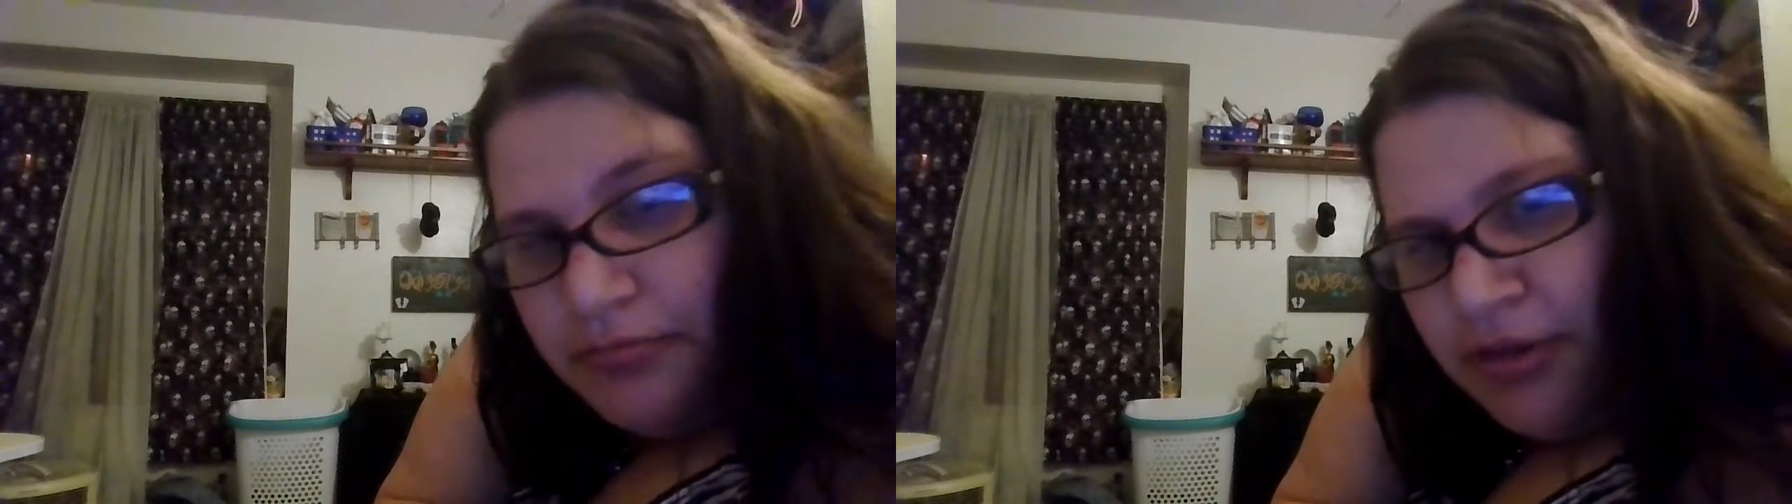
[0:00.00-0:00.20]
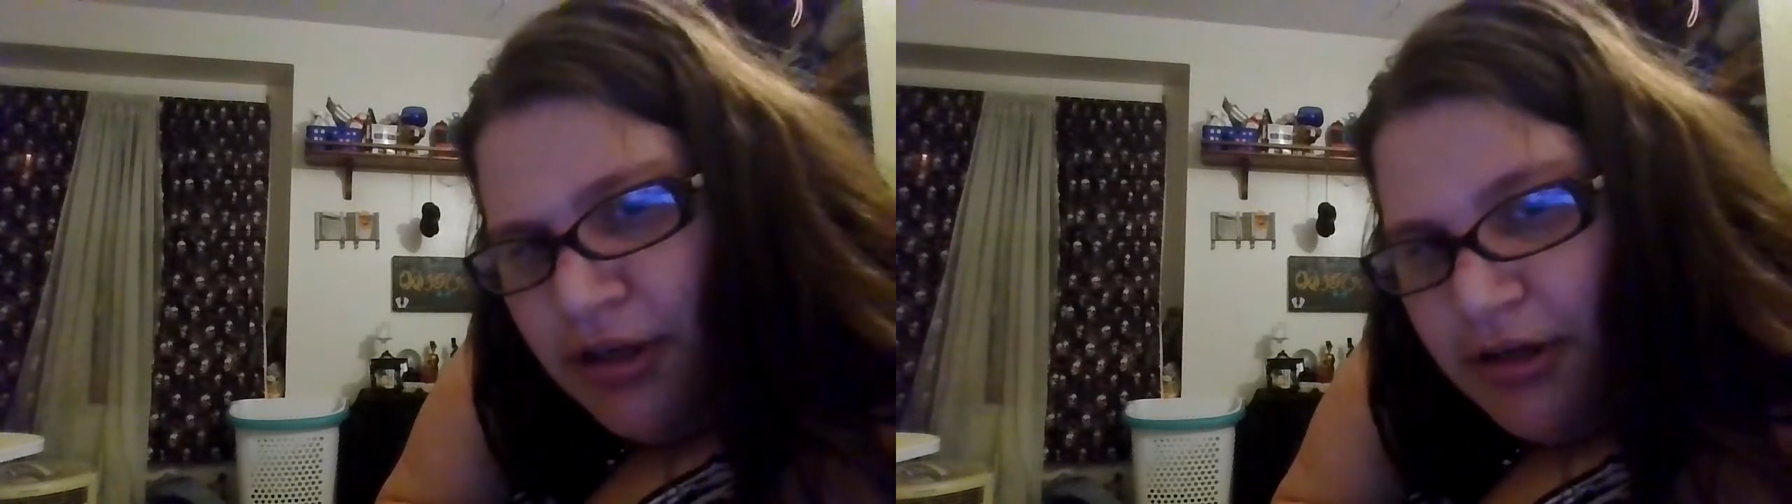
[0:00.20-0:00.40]

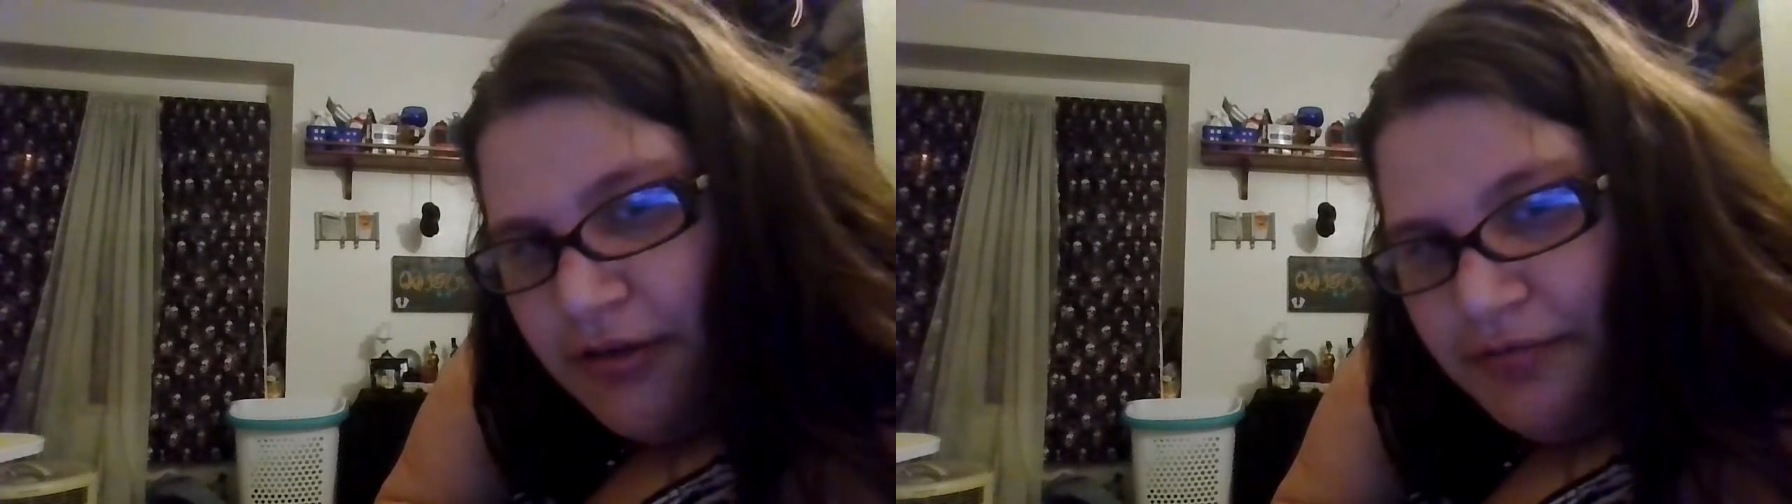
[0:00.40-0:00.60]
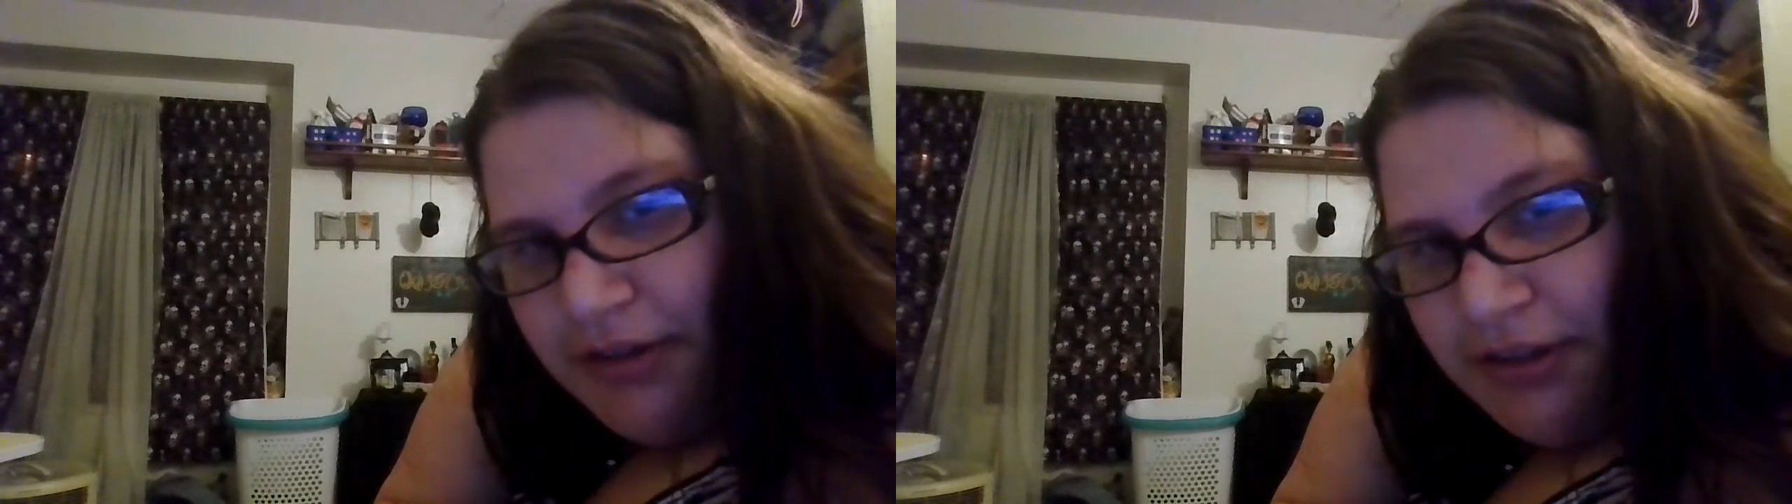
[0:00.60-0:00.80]
Pluck
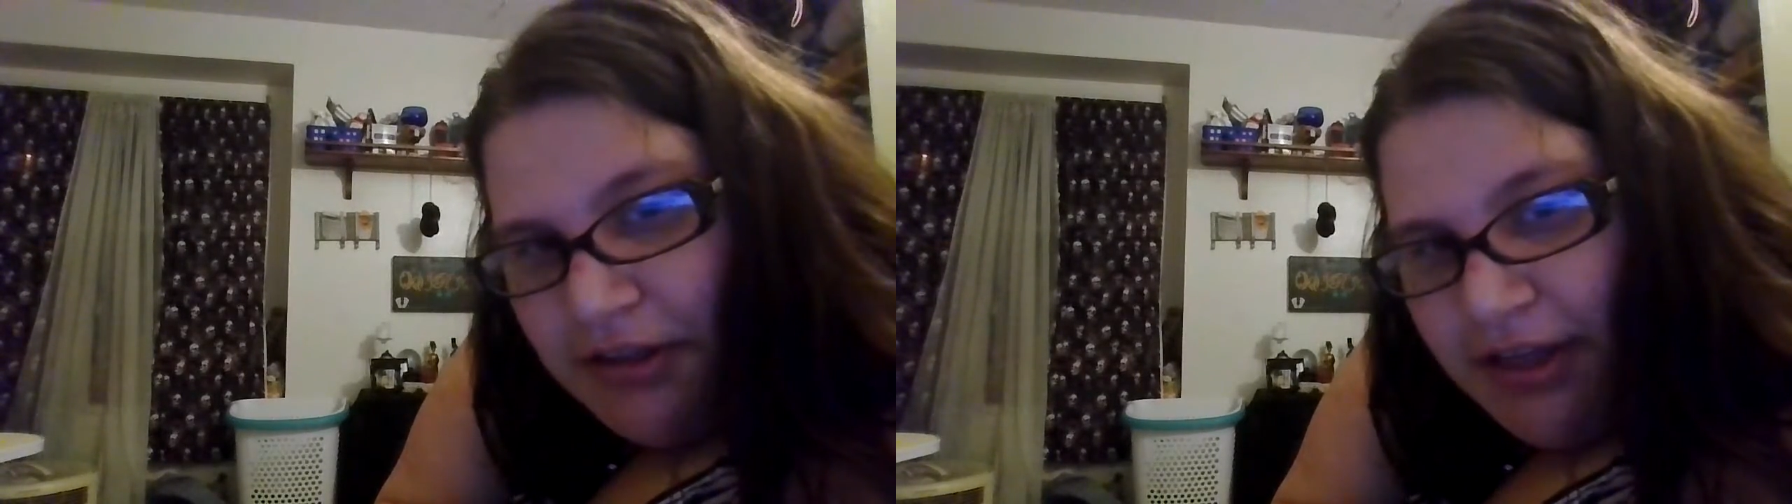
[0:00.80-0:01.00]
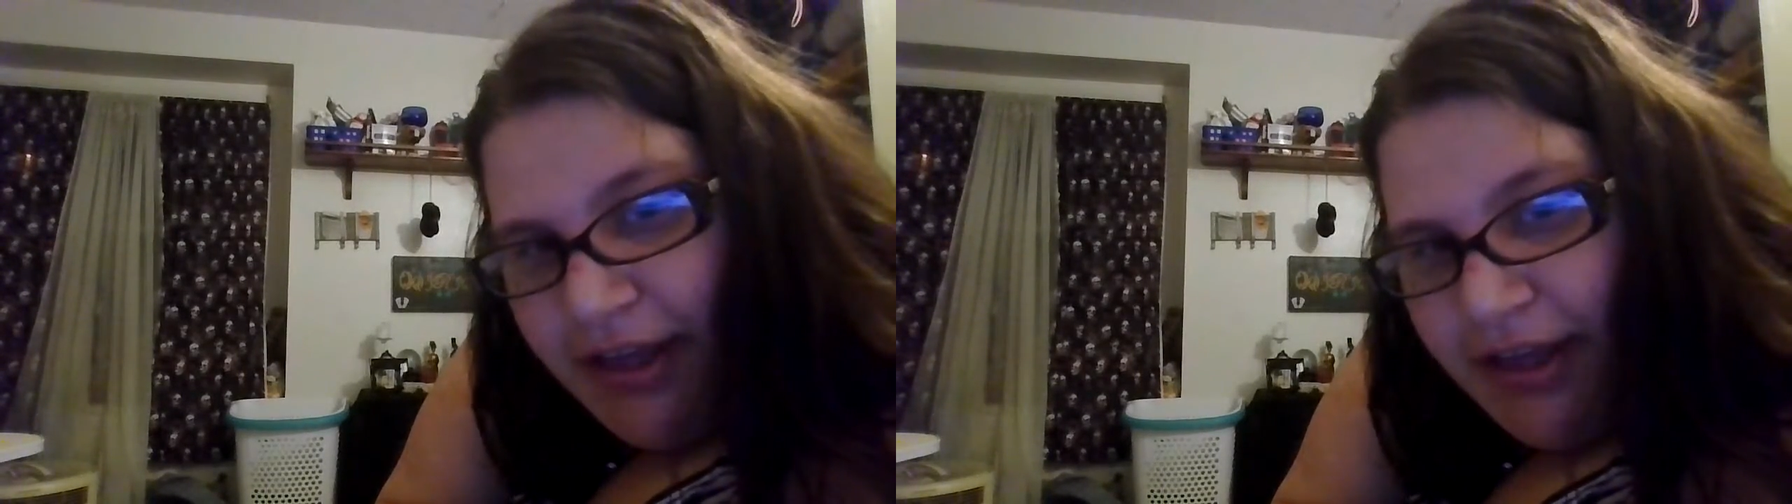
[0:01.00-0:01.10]
off the little